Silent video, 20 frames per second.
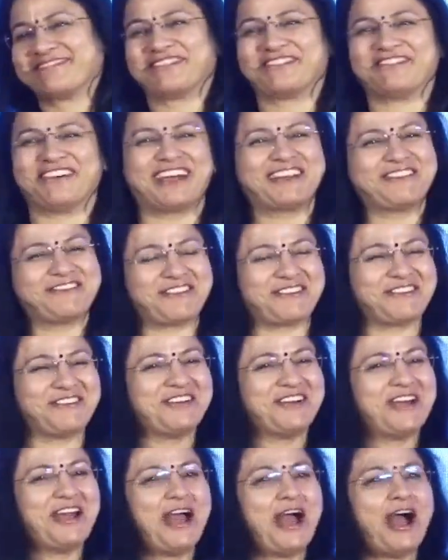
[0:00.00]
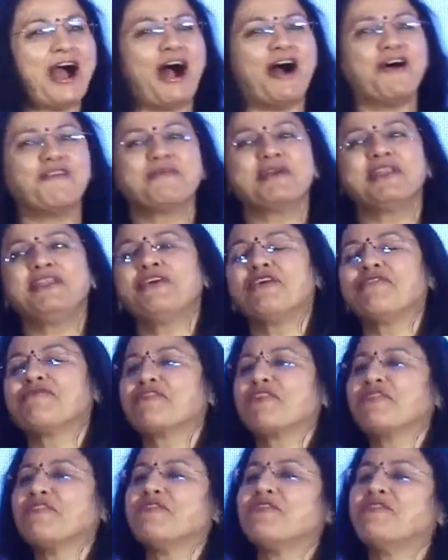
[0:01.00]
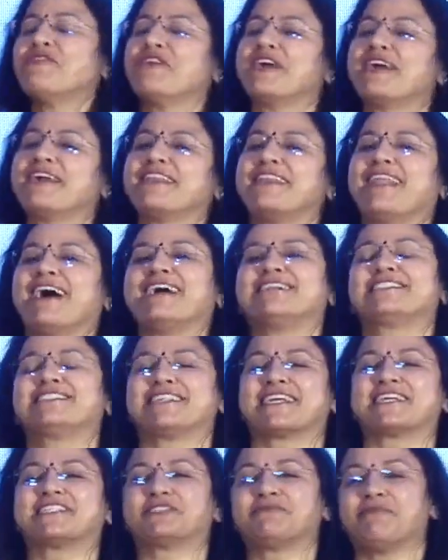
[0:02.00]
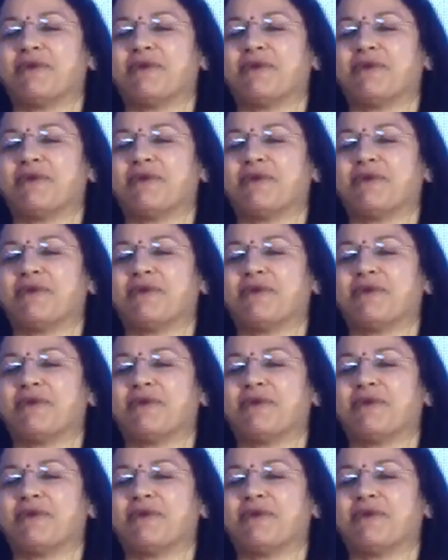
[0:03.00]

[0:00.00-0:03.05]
Right? How many of you in last 6